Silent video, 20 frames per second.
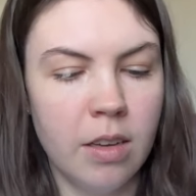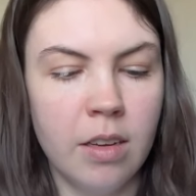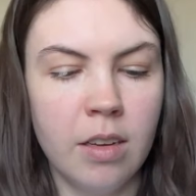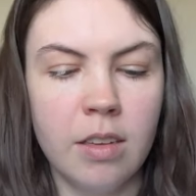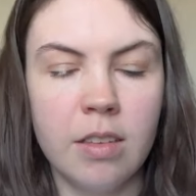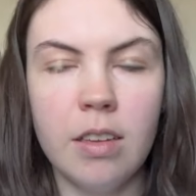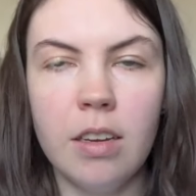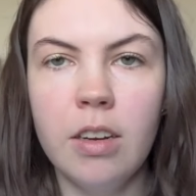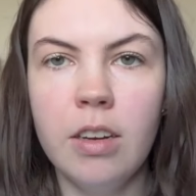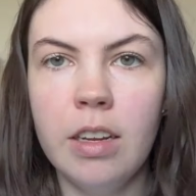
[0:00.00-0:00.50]

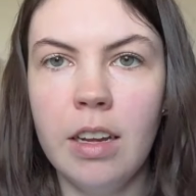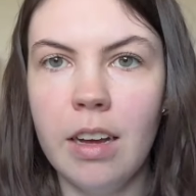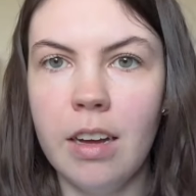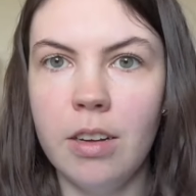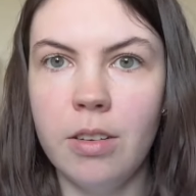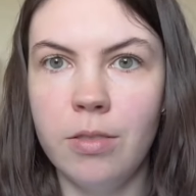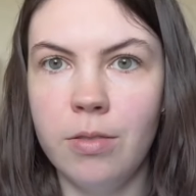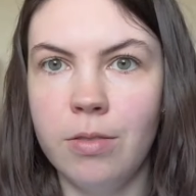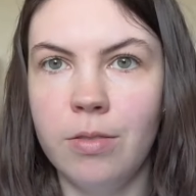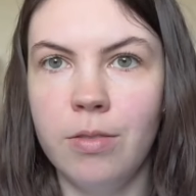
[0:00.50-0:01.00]
So I already
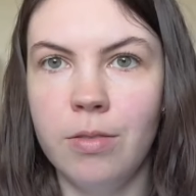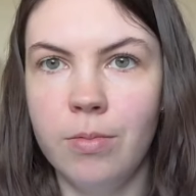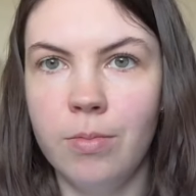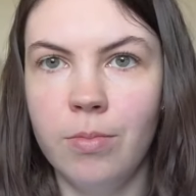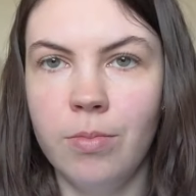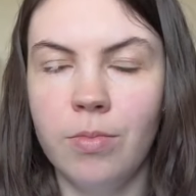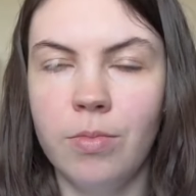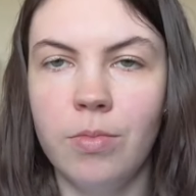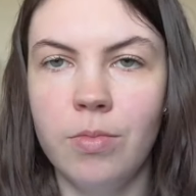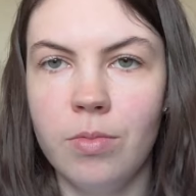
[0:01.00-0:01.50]
have
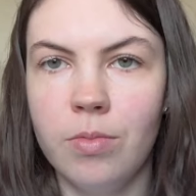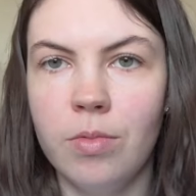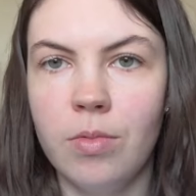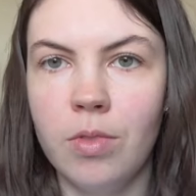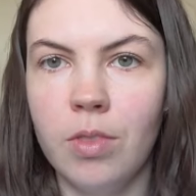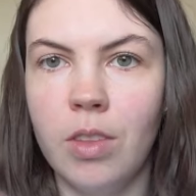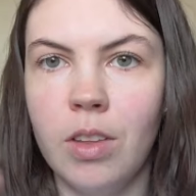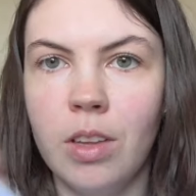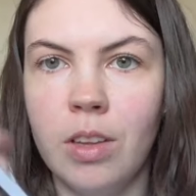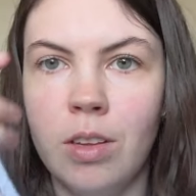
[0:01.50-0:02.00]

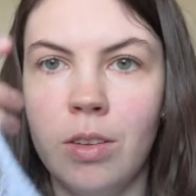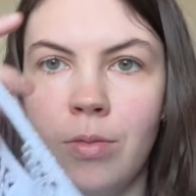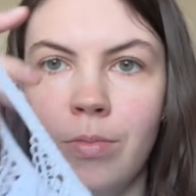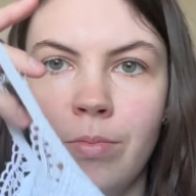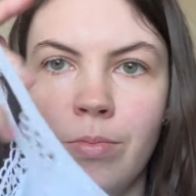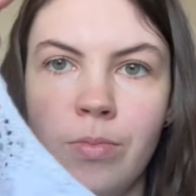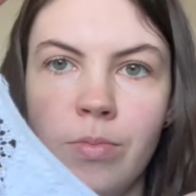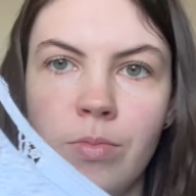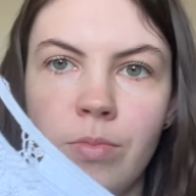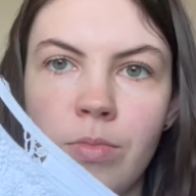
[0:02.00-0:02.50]
the
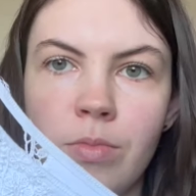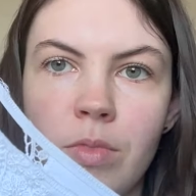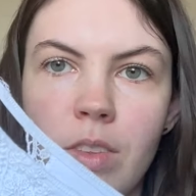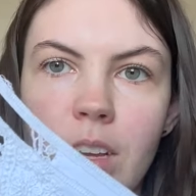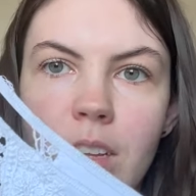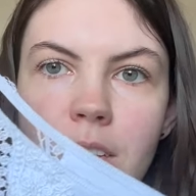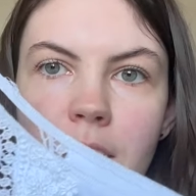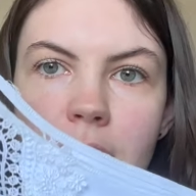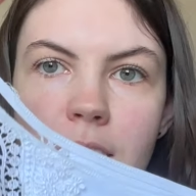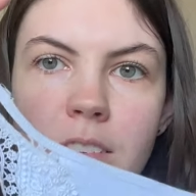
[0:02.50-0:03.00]

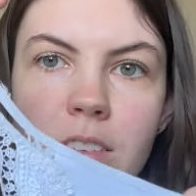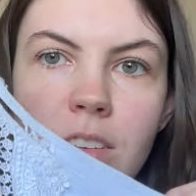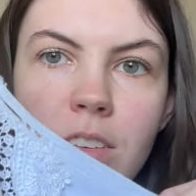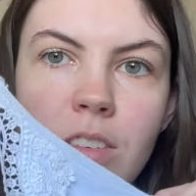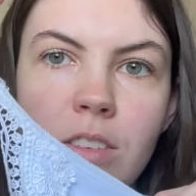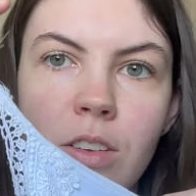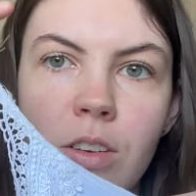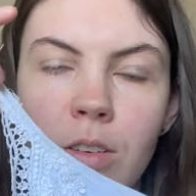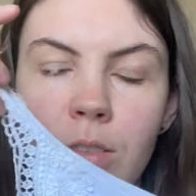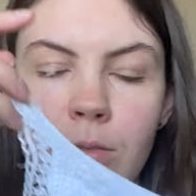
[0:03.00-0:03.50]

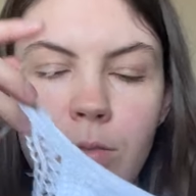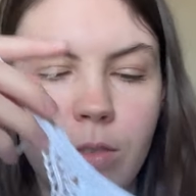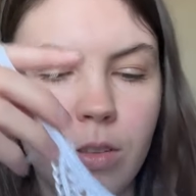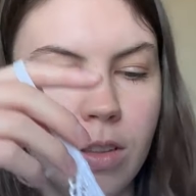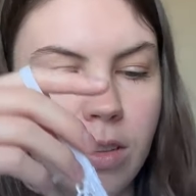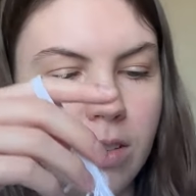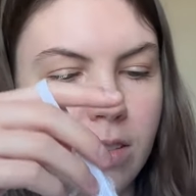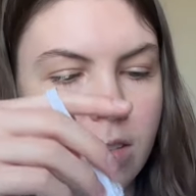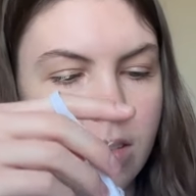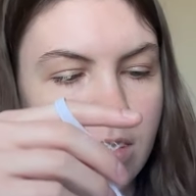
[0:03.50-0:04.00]
elastics on for
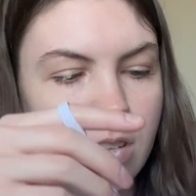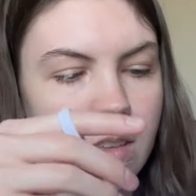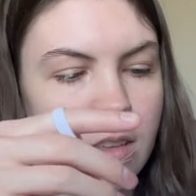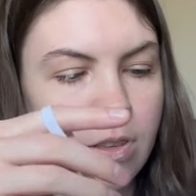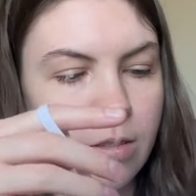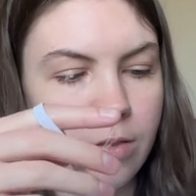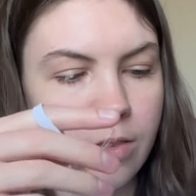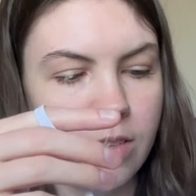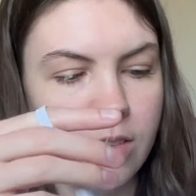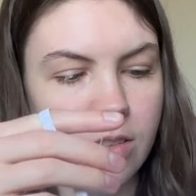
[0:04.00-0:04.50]
the
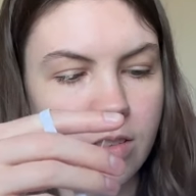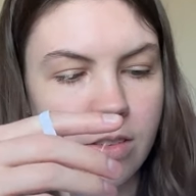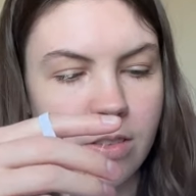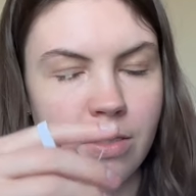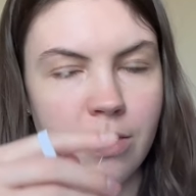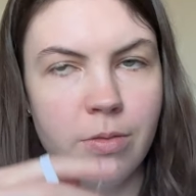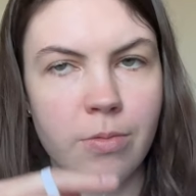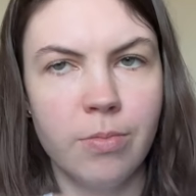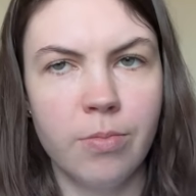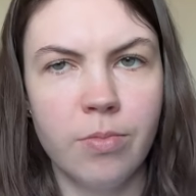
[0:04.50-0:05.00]
sleeves.
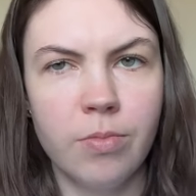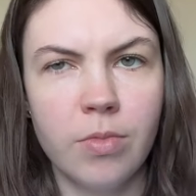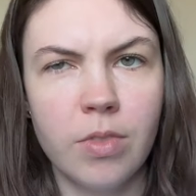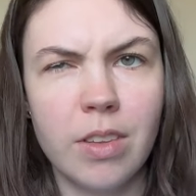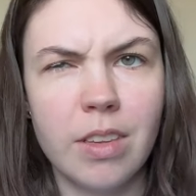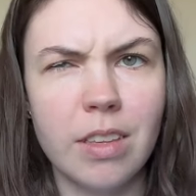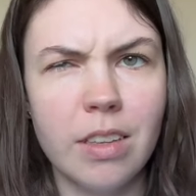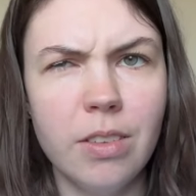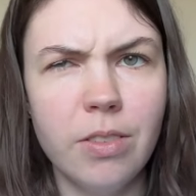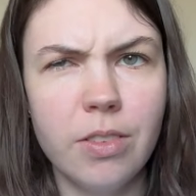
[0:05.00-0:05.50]

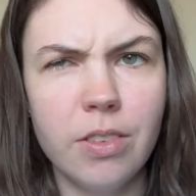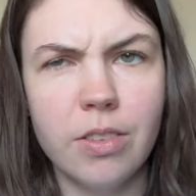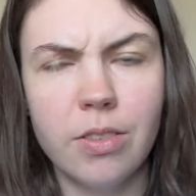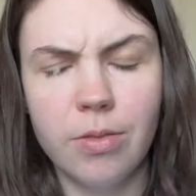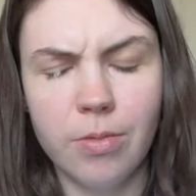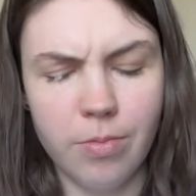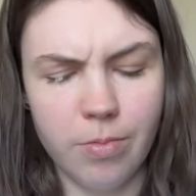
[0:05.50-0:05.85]
Sleeves?